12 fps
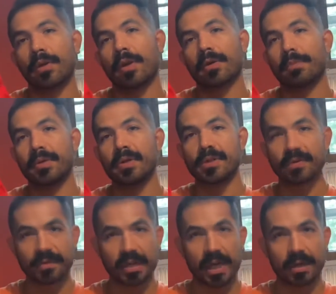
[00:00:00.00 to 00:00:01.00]
periods
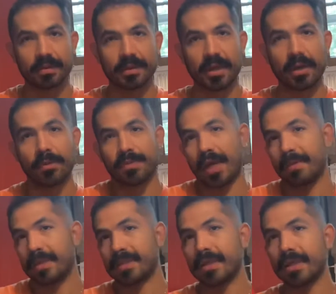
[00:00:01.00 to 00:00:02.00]
of times. I hope that
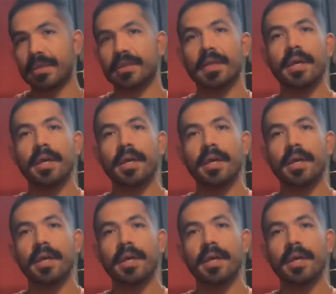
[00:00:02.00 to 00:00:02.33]
makes sense.